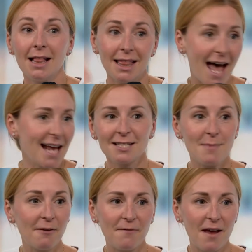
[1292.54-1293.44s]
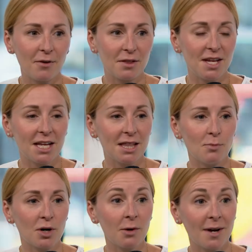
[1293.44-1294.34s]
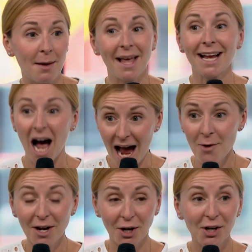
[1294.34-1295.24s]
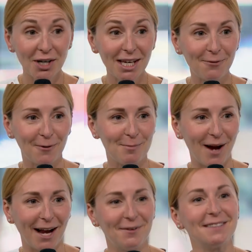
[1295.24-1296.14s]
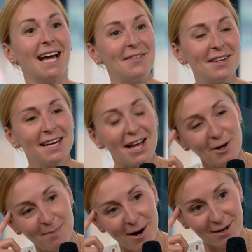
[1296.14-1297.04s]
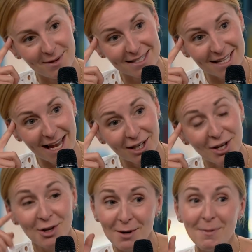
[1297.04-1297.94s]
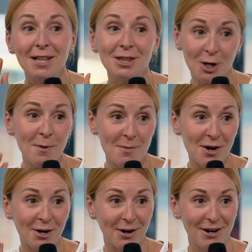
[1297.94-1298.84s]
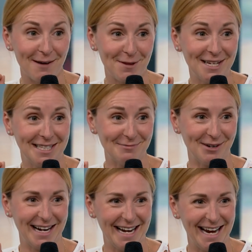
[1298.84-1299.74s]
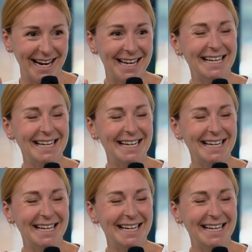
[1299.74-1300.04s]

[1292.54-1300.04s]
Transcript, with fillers: That is my favorite thing in the morning when I'm like, I want a cookie for breakfast, and then another part of me is like, you need to be a little bit more grown up this morning.